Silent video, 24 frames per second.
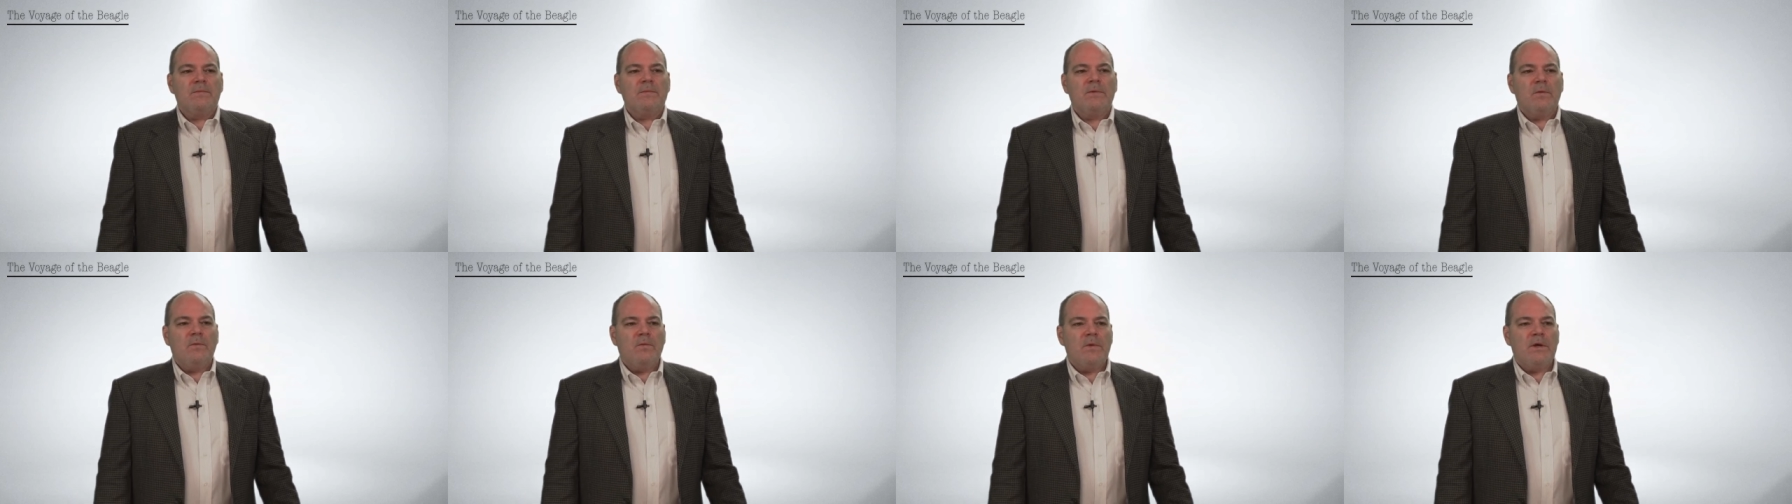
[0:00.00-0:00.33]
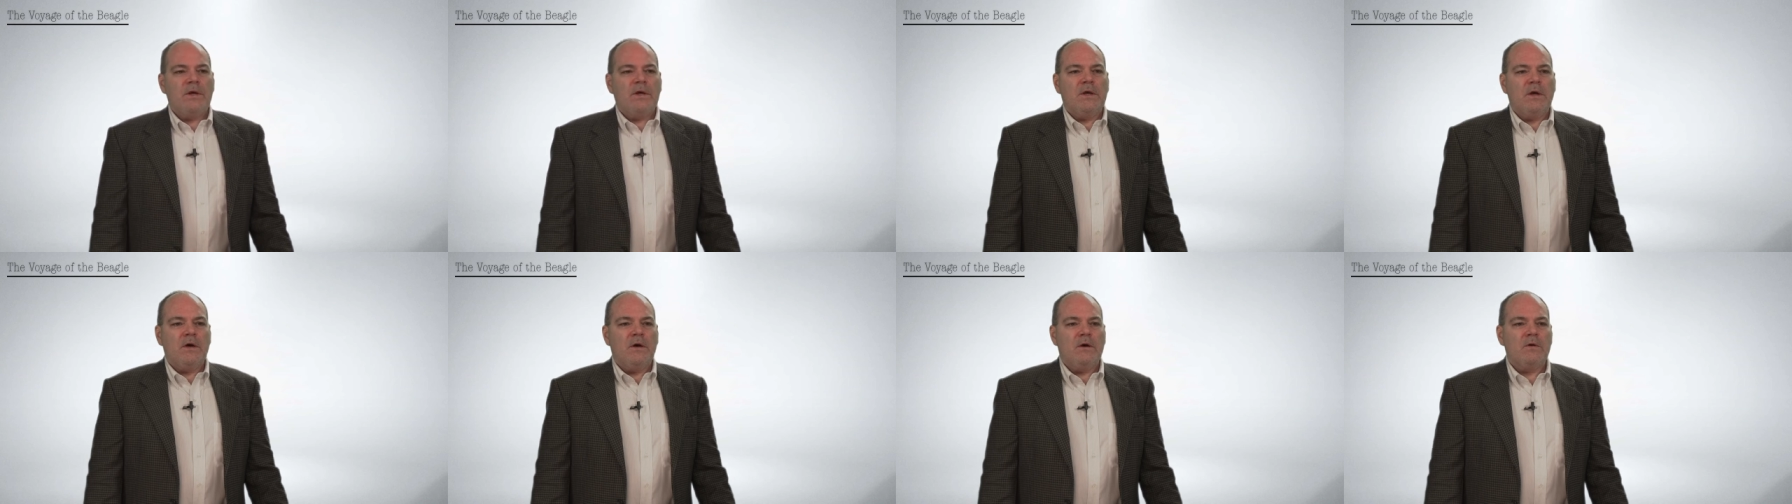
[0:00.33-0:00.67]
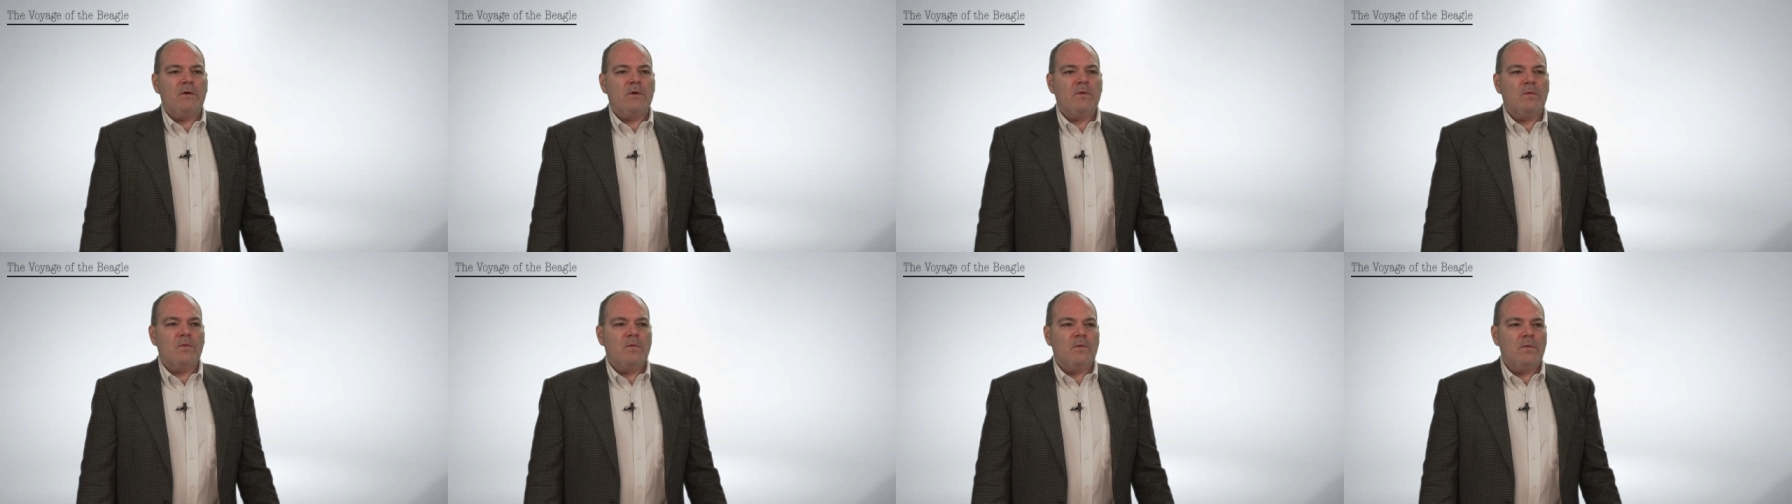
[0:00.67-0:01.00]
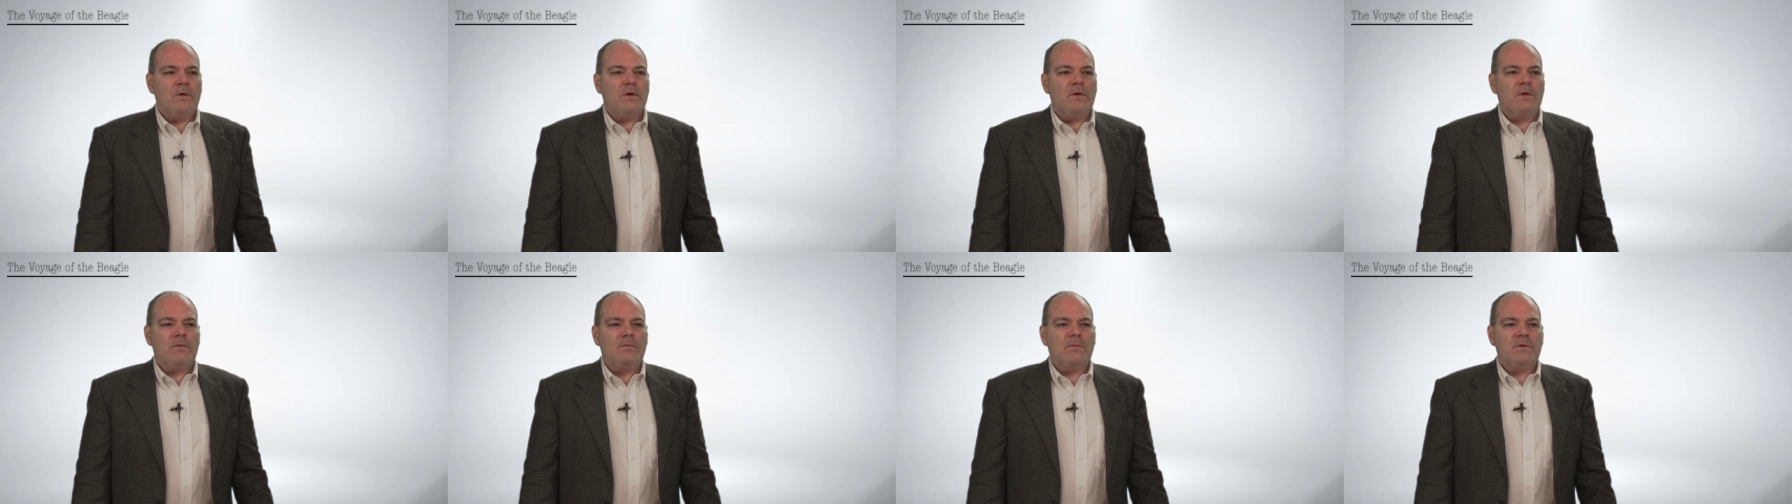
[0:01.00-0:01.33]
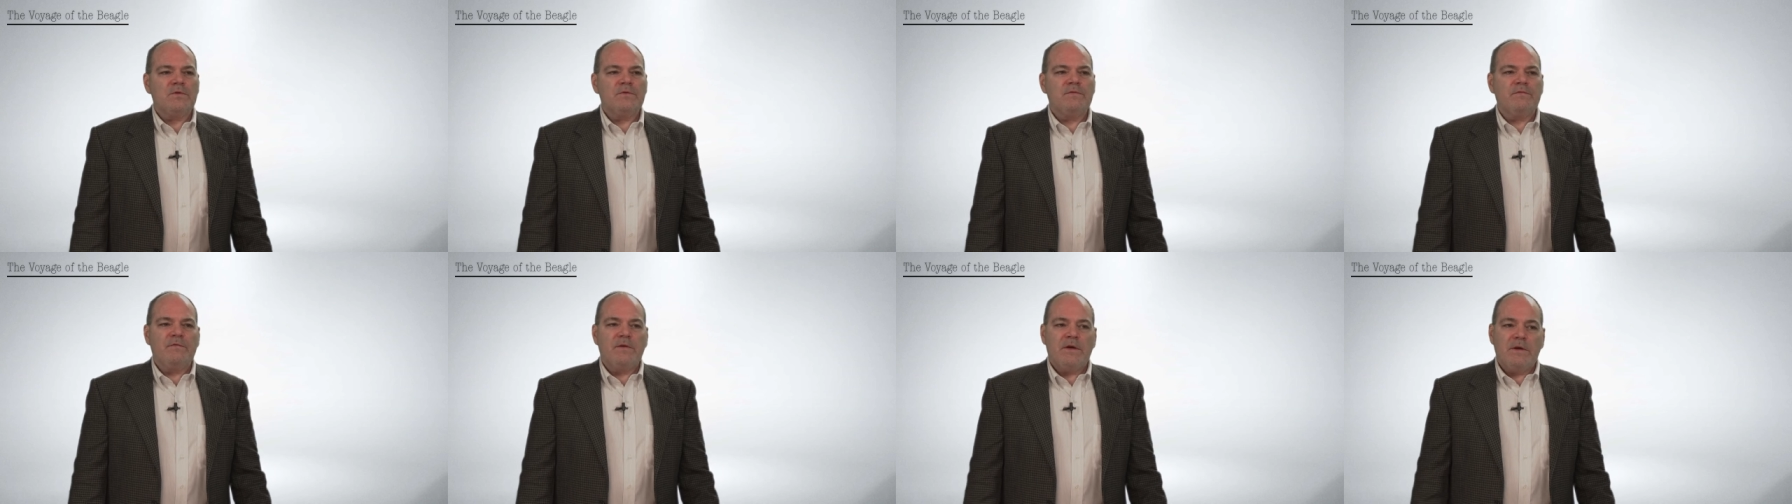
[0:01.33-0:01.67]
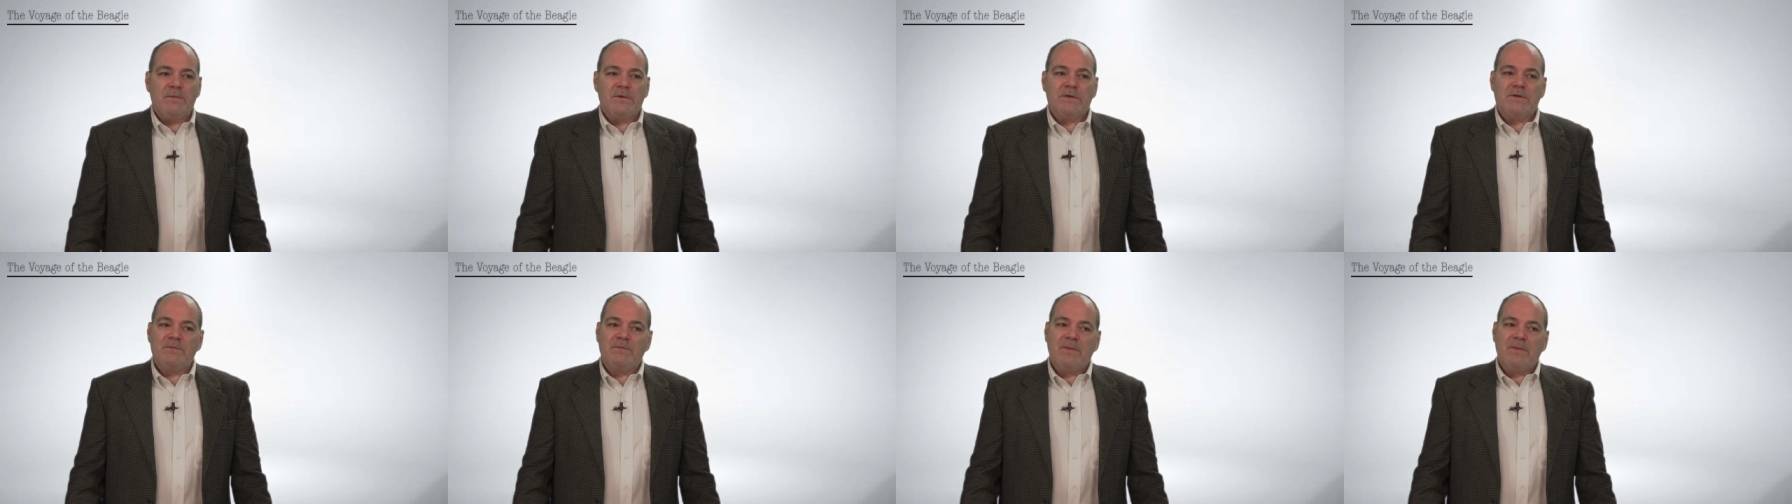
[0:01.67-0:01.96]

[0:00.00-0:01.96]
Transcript: we encounter one of the most famous